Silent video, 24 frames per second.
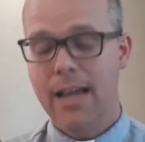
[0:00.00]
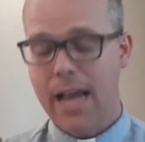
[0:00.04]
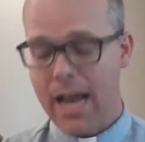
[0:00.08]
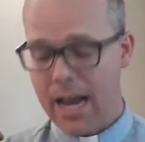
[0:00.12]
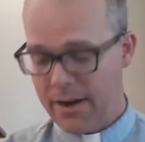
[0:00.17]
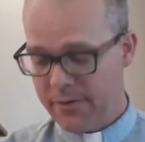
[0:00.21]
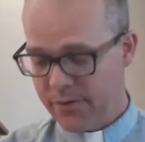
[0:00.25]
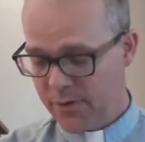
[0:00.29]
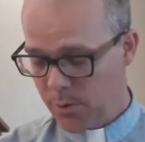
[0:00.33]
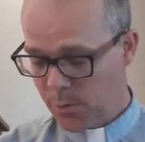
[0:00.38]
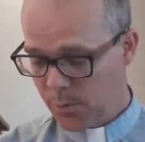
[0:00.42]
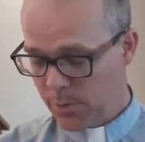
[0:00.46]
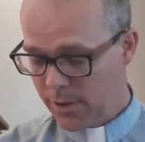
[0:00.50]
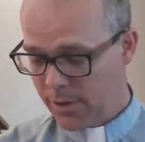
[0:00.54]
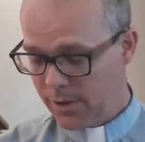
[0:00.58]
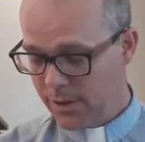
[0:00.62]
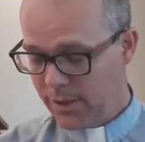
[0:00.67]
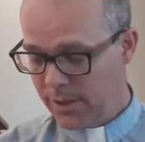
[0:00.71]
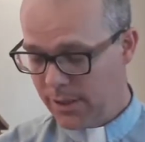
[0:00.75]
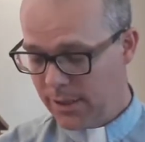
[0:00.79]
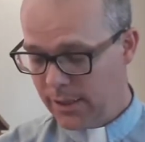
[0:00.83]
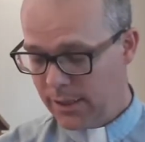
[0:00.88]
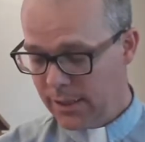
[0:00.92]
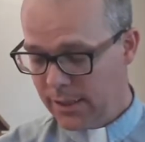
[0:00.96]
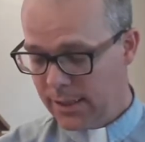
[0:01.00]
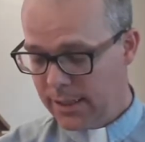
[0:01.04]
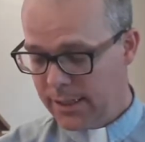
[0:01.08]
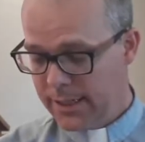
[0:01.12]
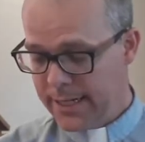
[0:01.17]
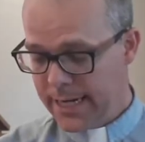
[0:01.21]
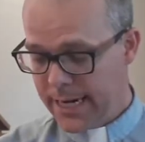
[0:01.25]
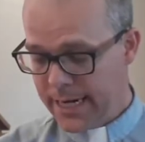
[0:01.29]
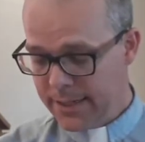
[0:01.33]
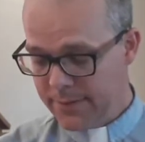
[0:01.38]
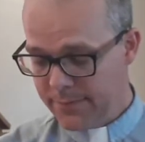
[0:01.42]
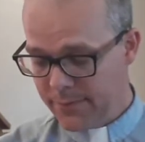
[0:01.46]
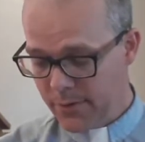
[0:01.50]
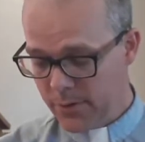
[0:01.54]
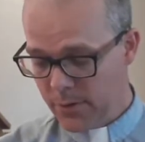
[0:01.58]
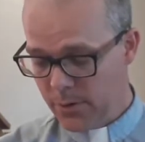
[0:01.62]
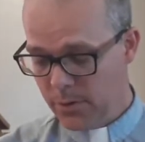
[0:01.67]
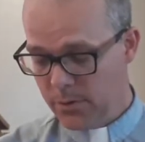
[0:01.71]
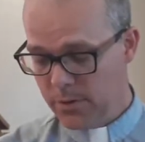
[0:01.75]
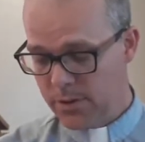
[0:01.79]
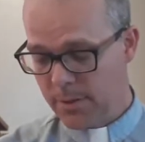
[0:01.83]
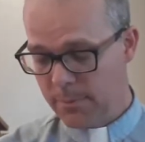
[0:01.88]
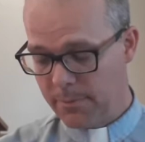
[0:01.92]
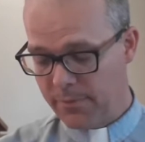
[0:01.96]
Afterward, he ate
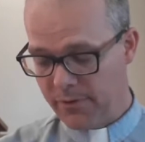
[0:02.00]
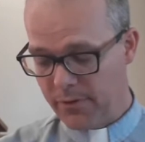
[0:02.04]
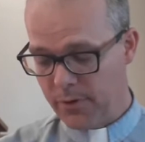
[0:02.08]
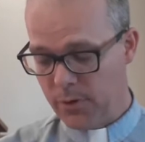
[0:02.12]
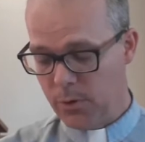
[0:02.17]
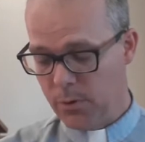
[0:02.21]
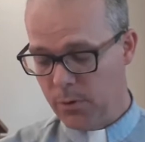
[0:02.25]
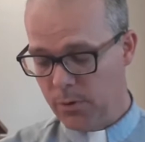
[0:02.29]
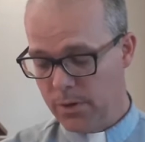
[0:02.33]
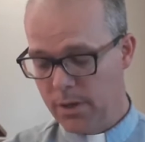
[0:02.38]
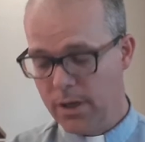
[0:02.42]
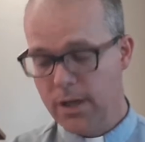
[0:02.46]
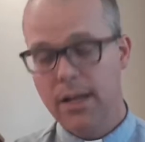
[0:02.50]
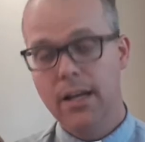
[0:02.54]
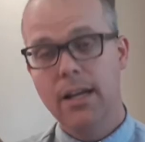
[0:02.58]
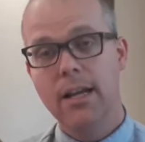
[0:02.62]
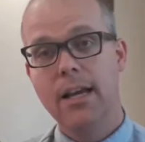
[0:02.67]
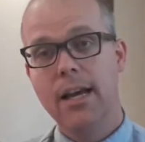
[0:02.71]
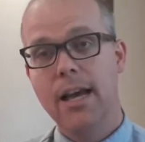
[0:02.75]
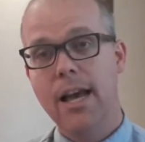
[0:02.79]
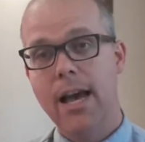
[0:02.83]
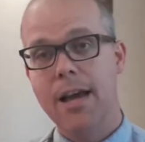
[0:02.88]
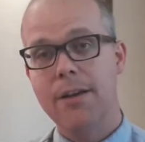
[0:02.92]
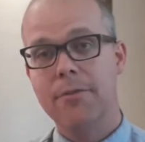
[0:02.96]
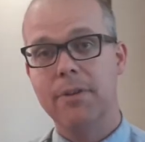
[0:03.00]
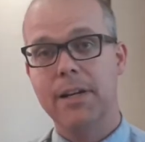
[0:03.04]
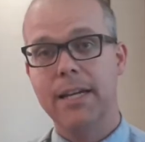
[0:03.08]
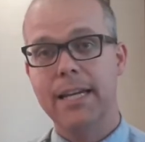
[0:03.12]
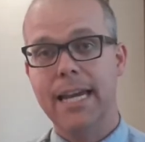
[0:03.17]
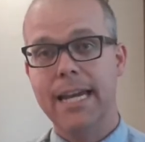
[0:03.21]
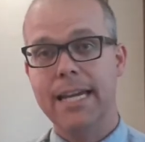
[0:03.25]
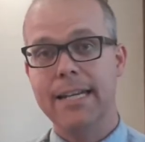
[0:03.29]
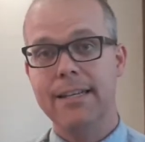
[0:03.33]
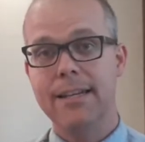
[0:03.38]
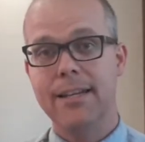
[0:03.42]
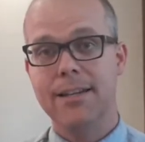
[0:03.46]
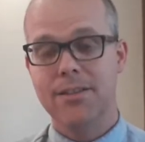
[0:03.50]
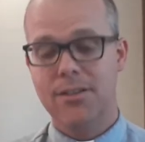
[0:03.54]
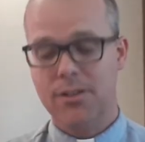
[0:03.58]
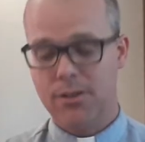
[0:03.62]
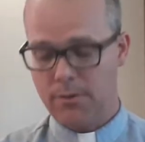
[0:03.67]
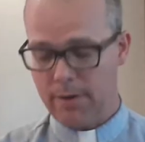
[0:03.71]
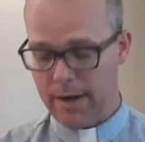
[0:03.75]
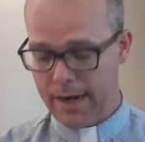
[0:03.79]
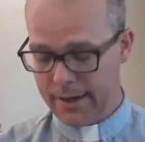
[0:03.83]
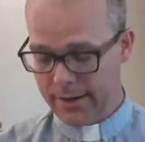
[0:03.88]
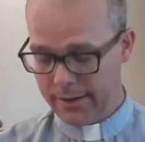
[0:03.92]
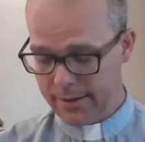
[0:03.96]
food, some food, and regained his
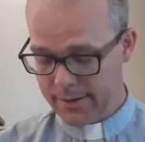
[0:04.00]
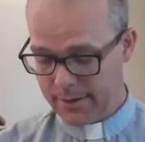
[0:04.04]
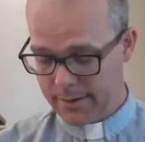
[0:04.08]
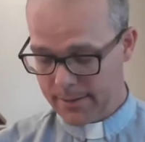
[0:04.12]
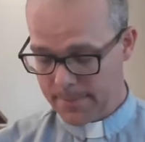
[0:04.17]
strength.